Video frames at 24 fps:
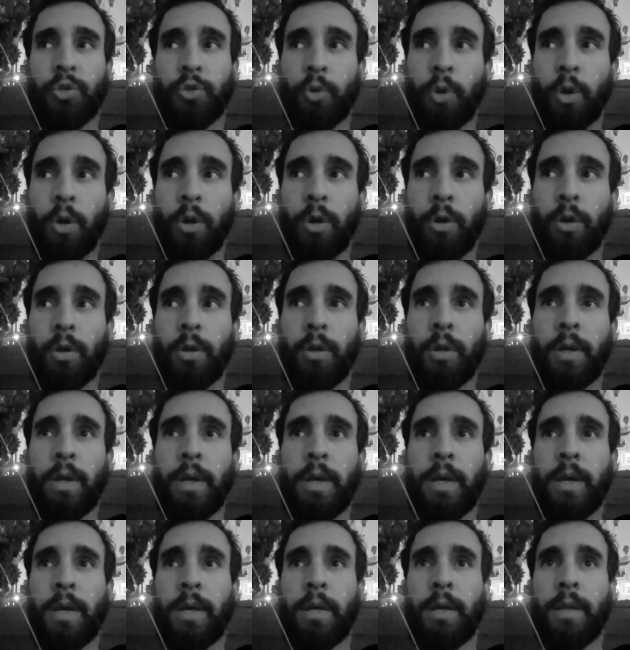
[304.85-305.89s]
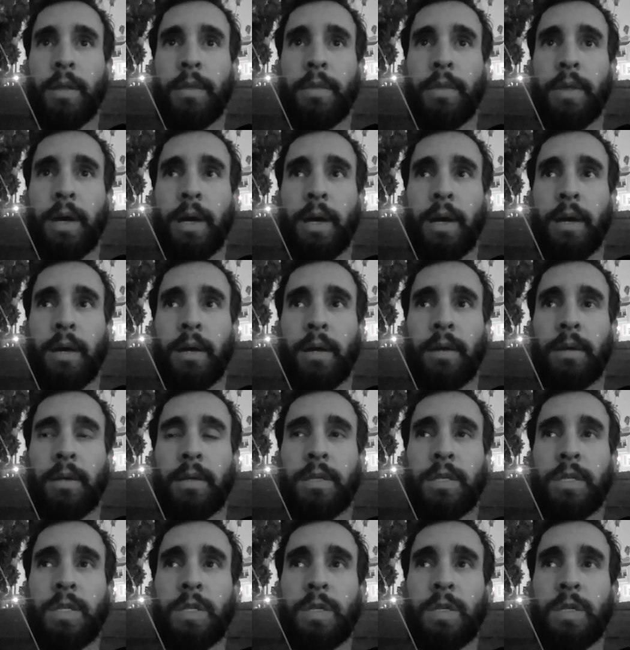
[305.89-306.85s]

control the